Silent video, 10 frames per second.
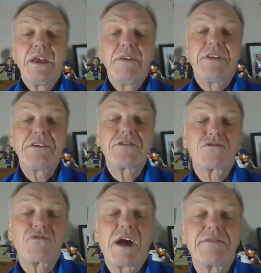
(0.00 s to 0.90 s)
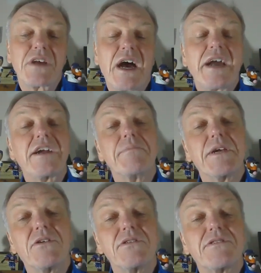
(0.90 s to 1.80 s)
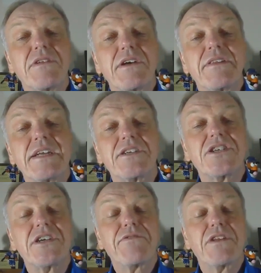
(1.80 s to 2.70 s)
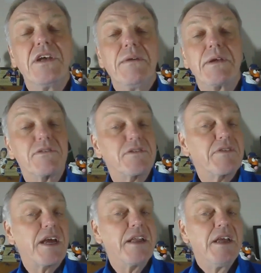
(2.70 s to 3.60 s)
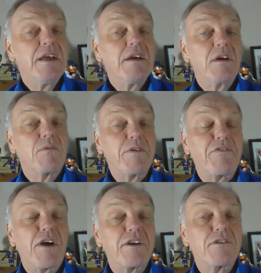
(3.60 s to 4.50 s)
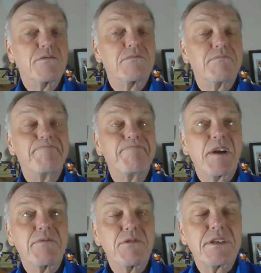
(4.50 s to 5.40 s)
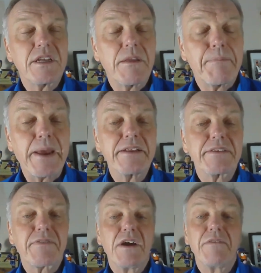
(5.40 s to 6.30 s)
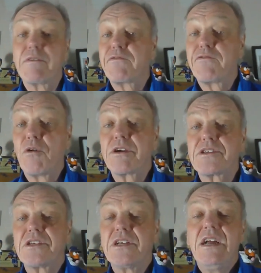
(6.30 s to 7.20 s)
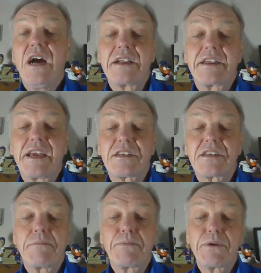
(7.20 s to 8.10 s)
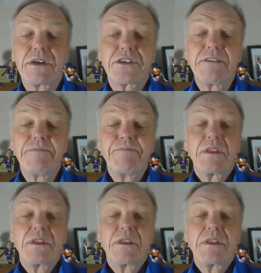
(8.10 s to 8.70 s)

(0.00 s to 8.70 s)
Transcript: If diesel drives higher because of that, that shift, because of that uh, refiner, I won't say dependence, uh, but focus on gasoline production,